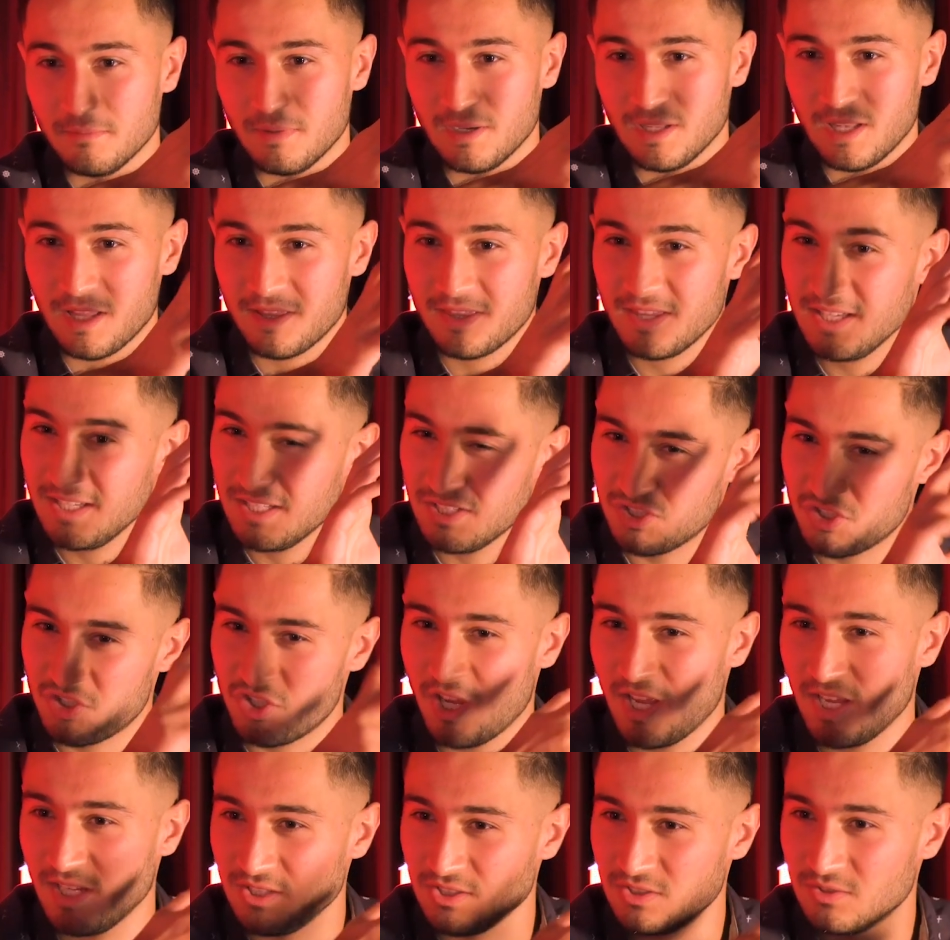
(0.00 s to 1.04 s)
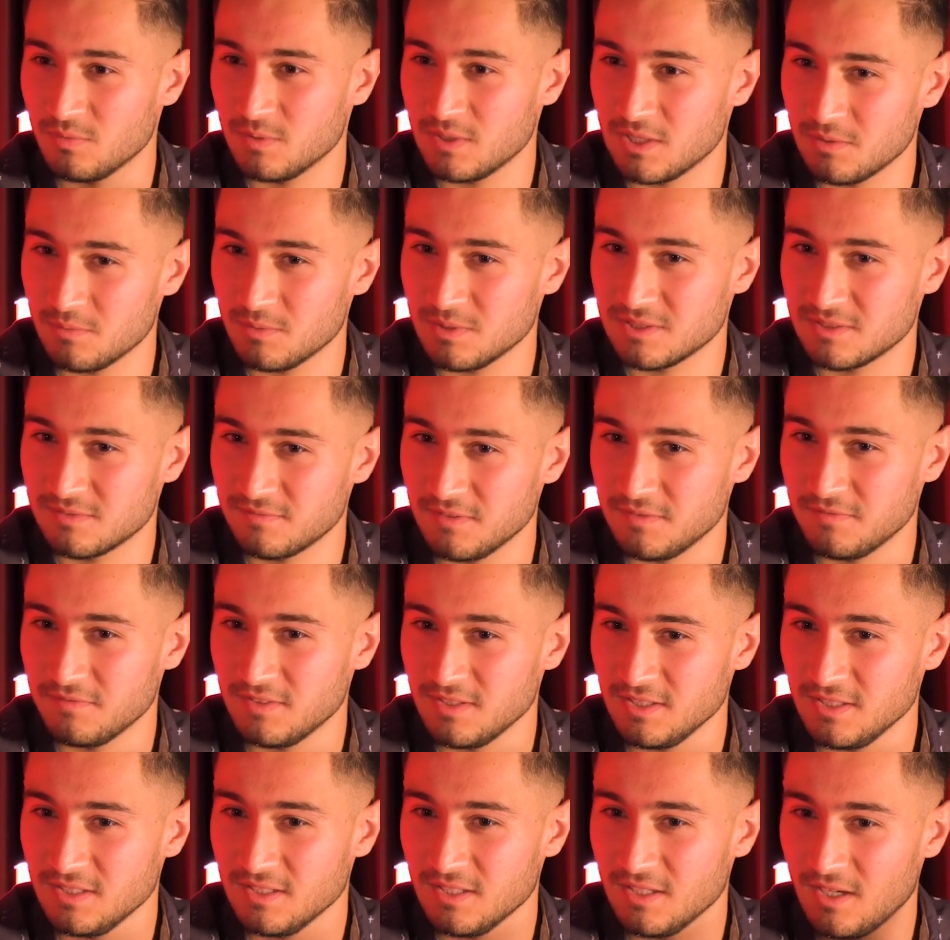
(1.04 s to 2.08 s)
But I think it changed when I was
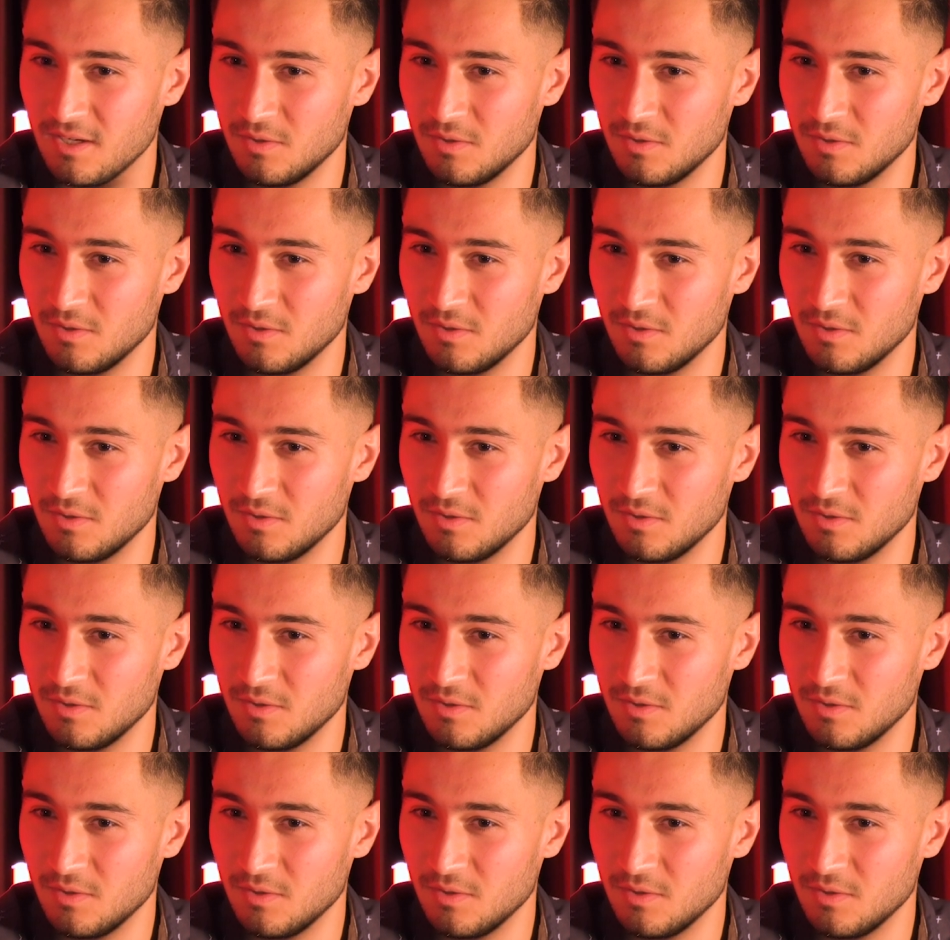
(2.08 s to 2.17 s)
15.